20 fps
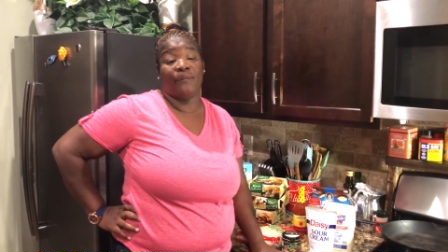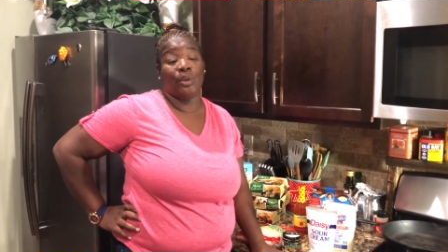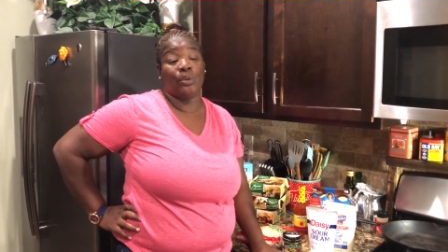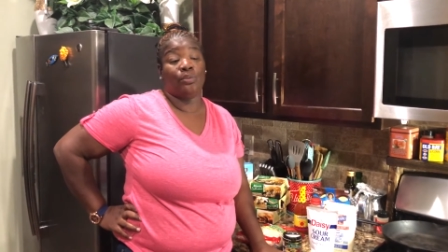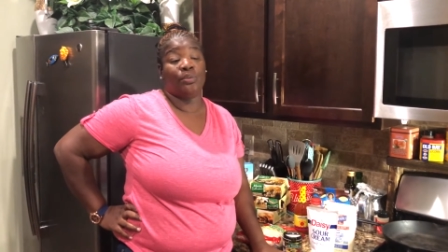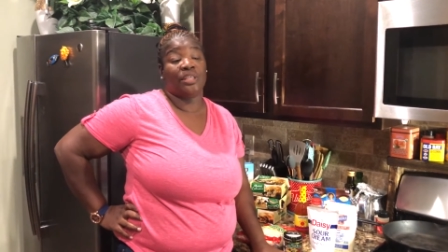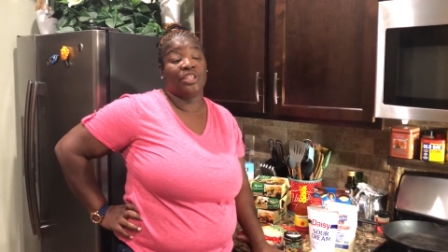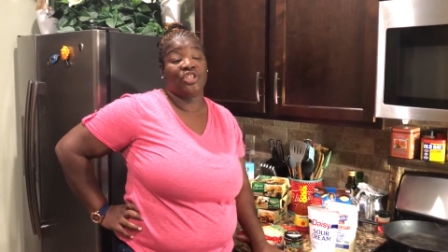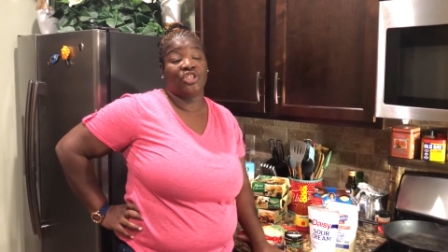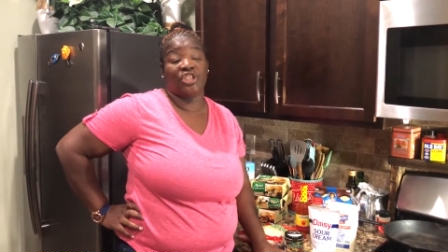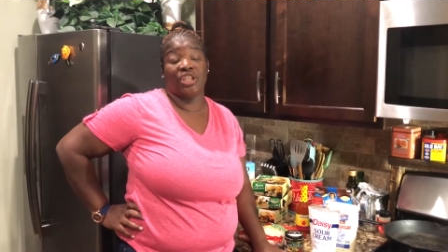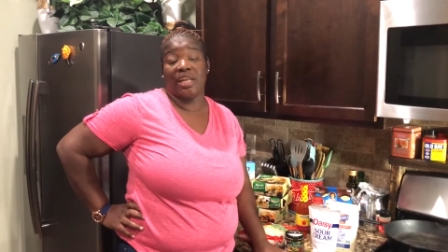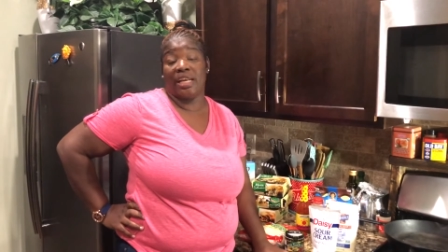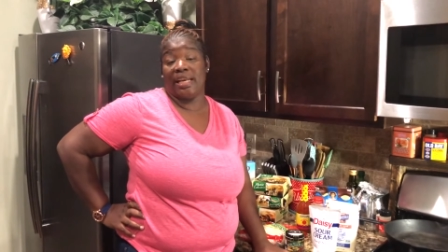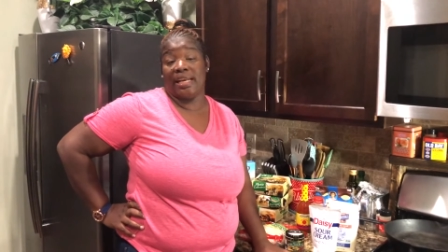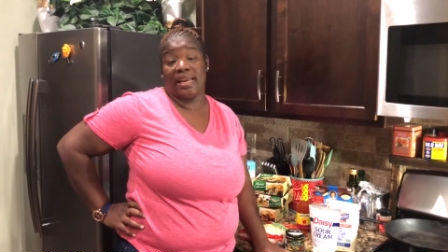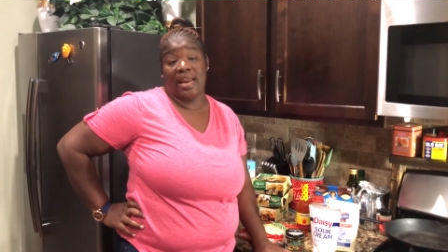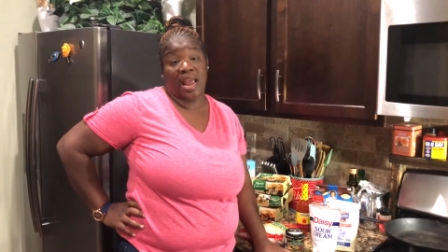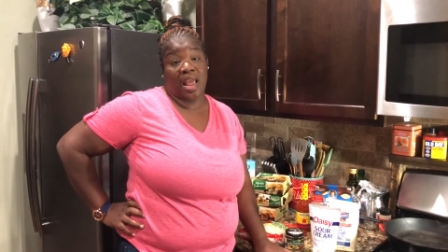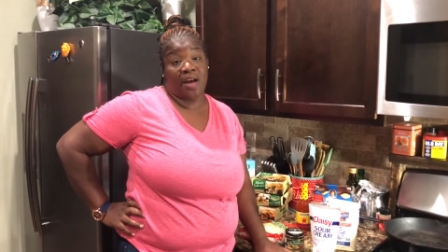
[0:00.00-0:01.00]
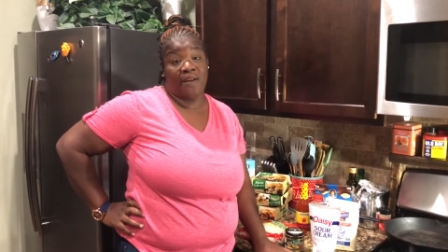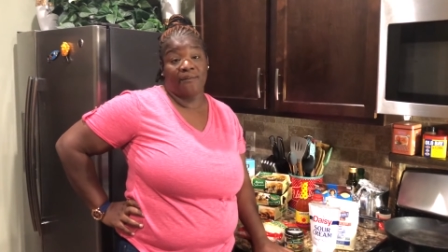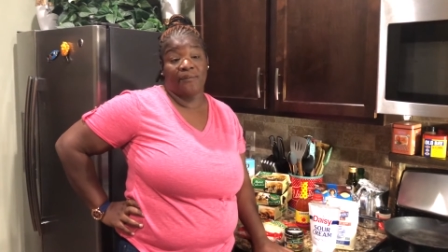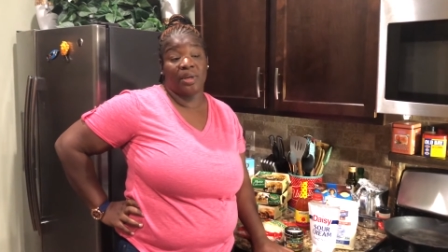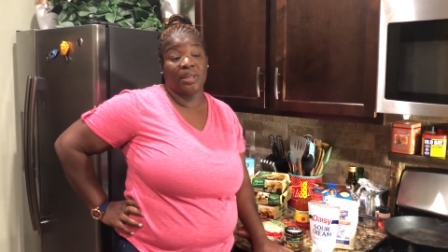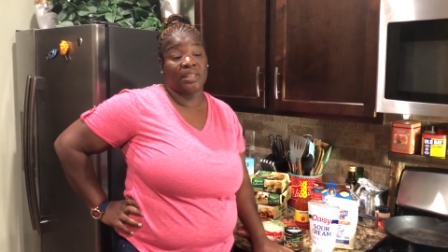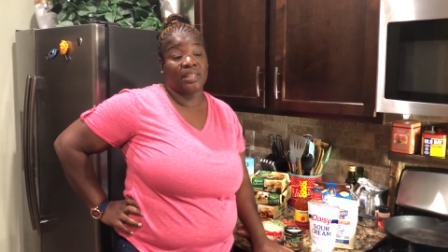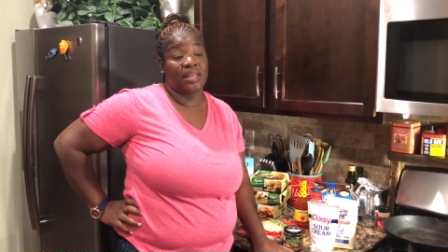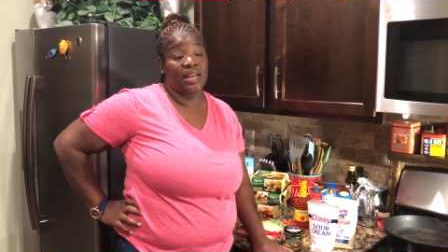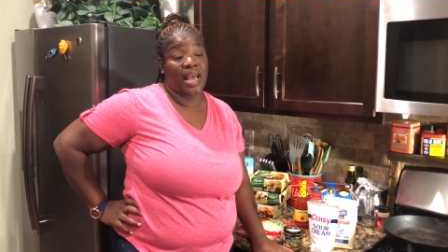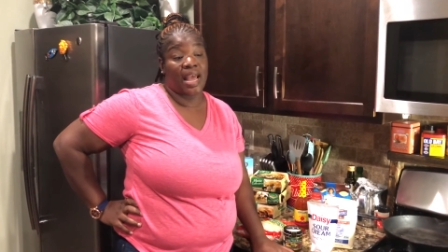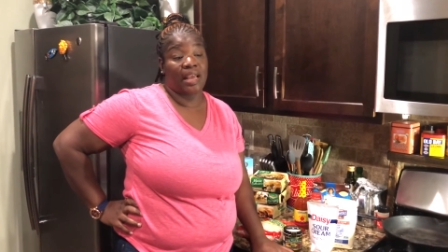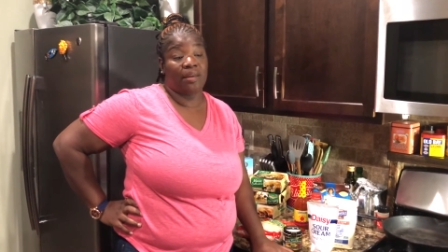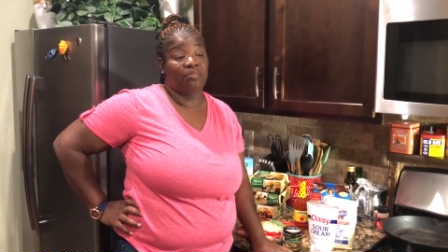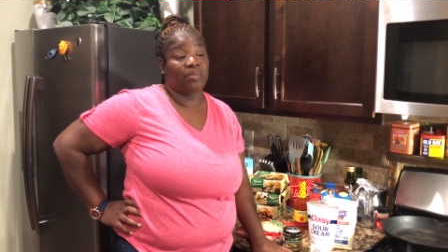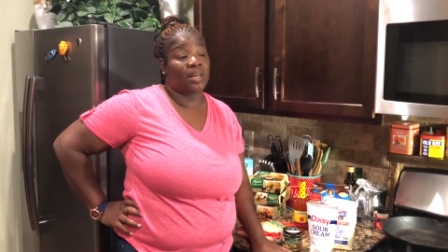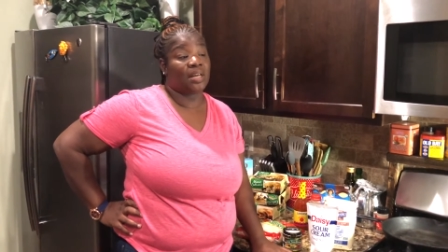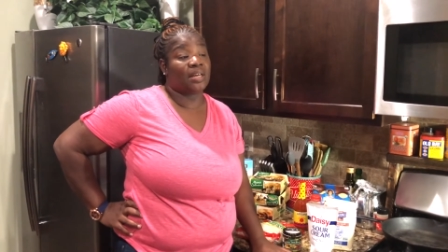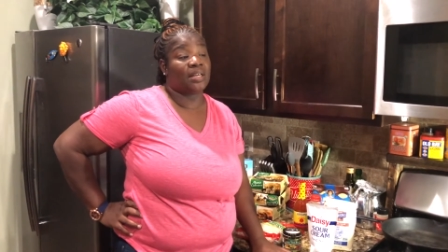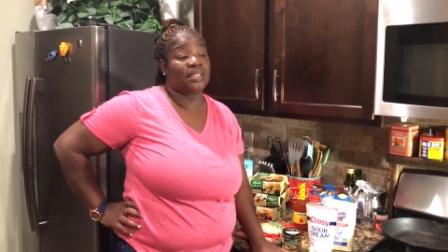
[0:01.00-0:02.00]
food and shut it down for the night
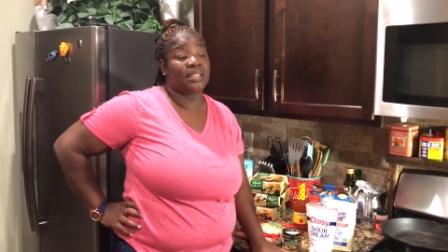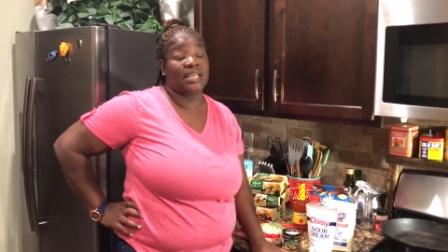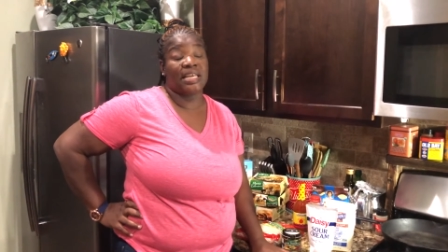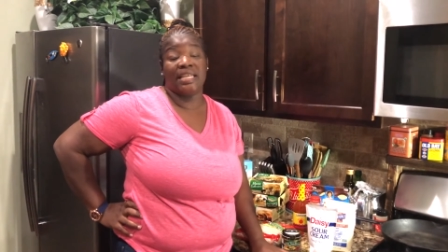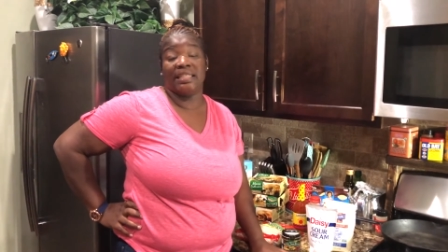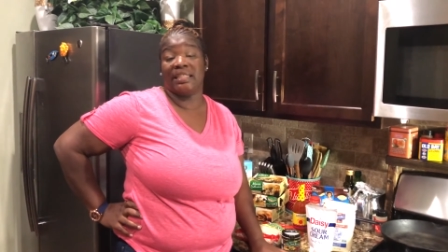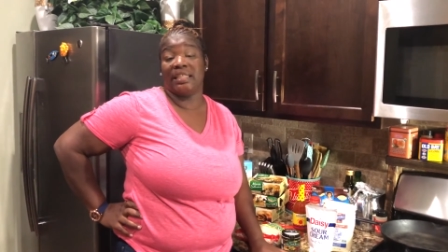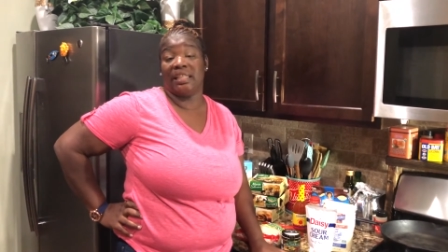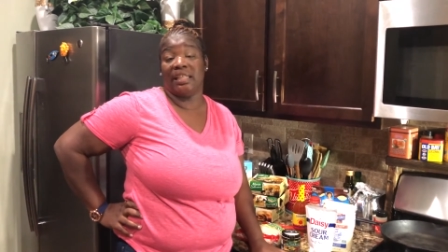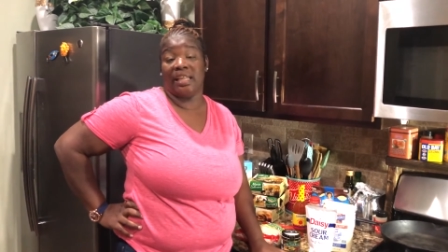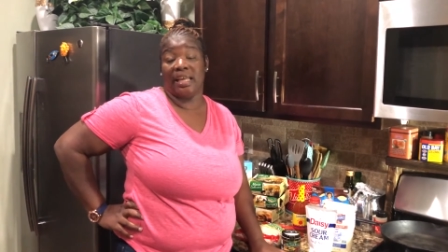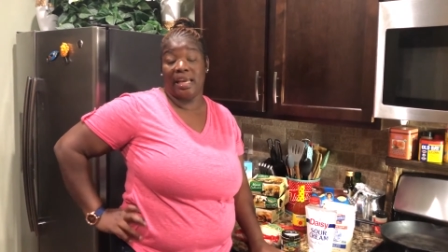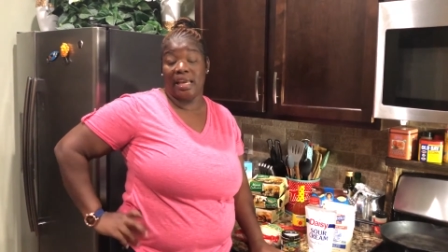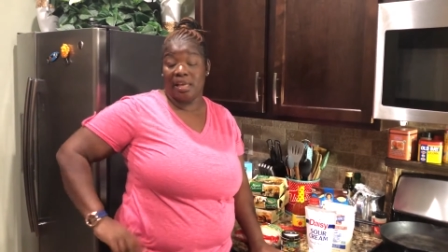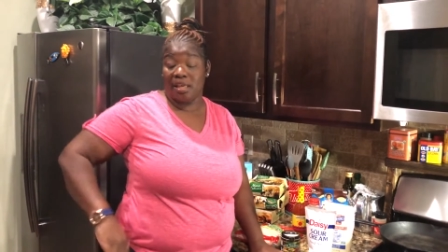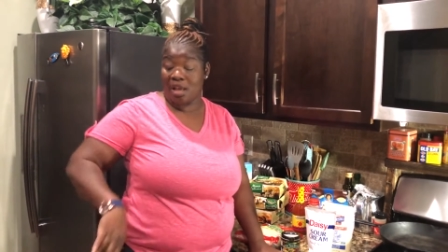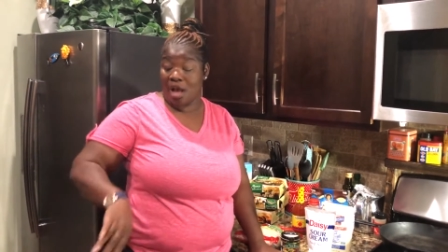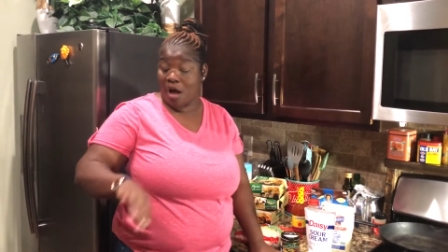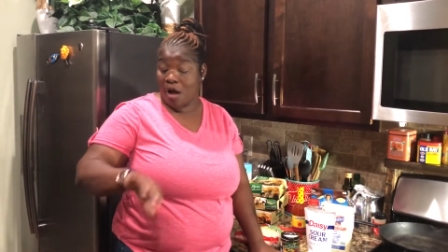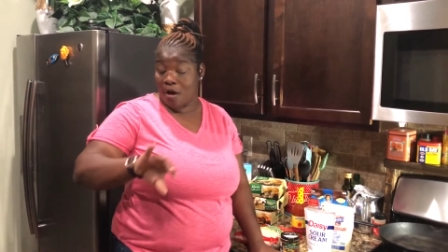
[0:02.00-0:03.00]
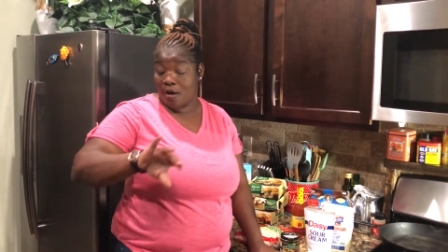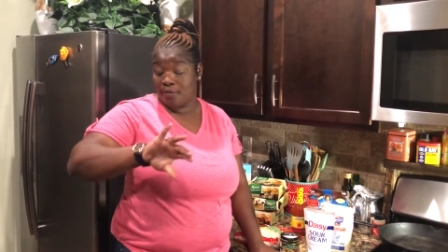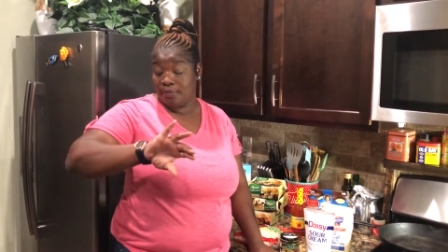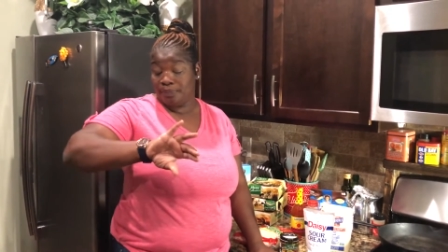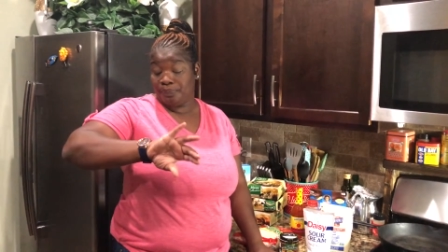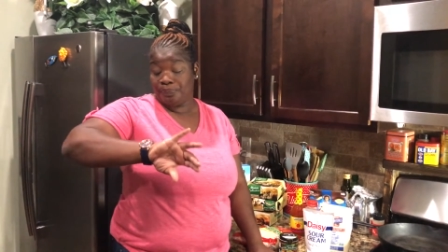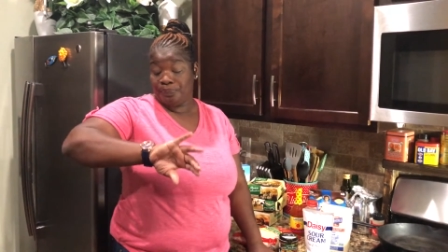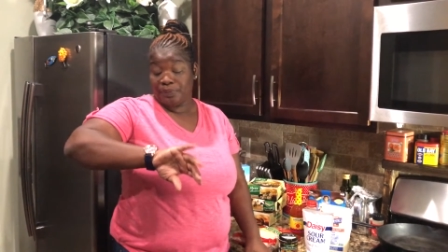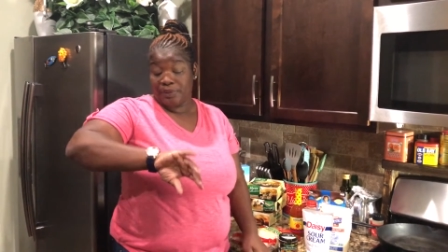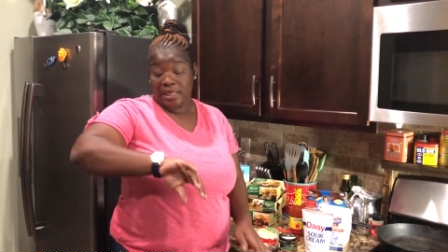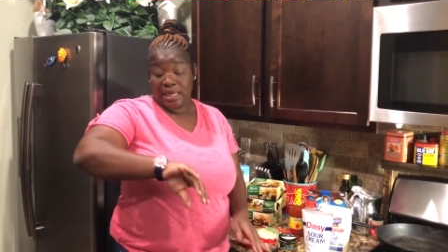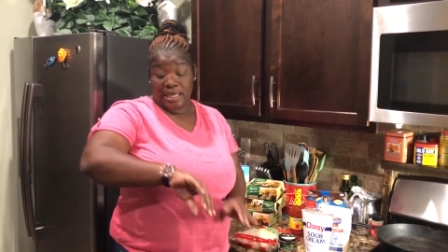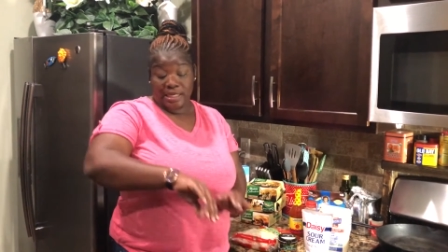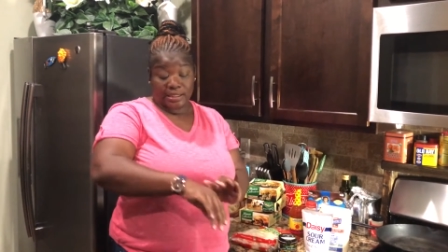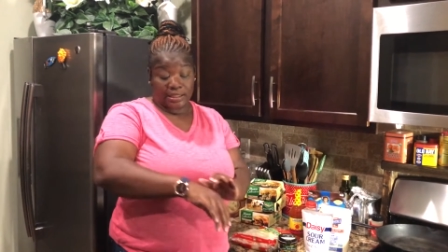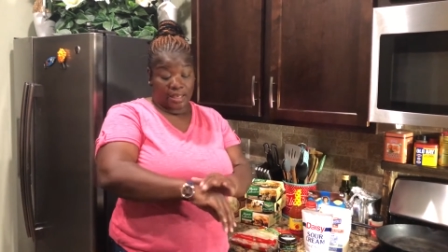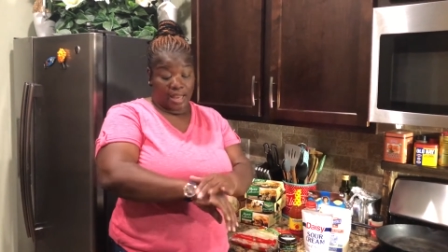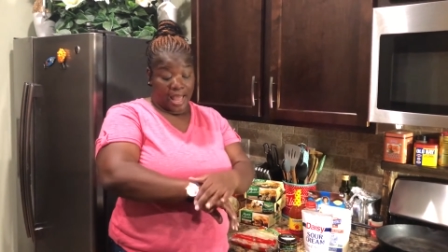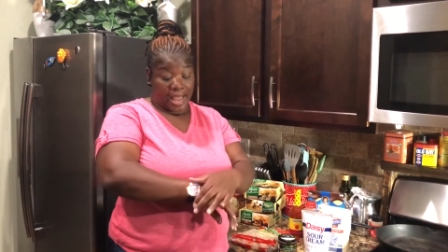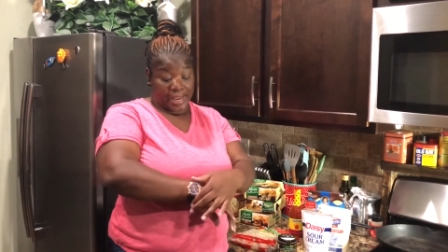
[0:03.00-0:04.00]
because it's late, y'all.
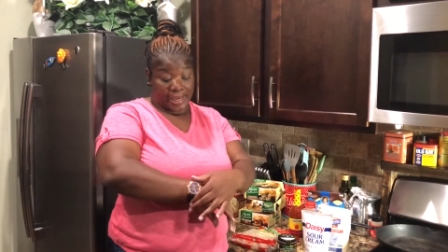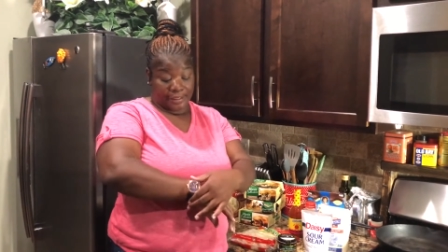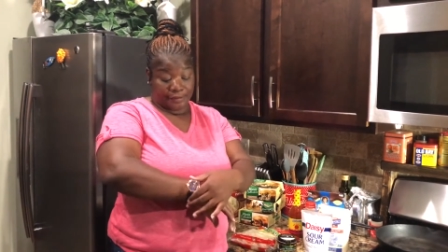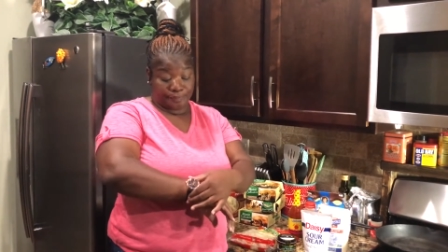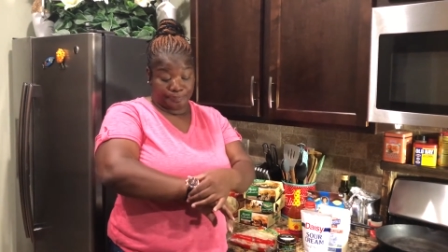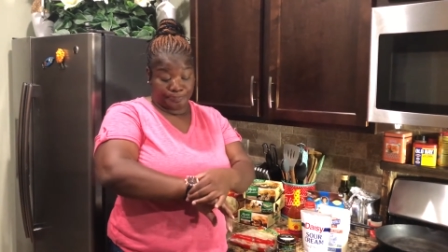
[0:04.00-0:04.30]
It's like,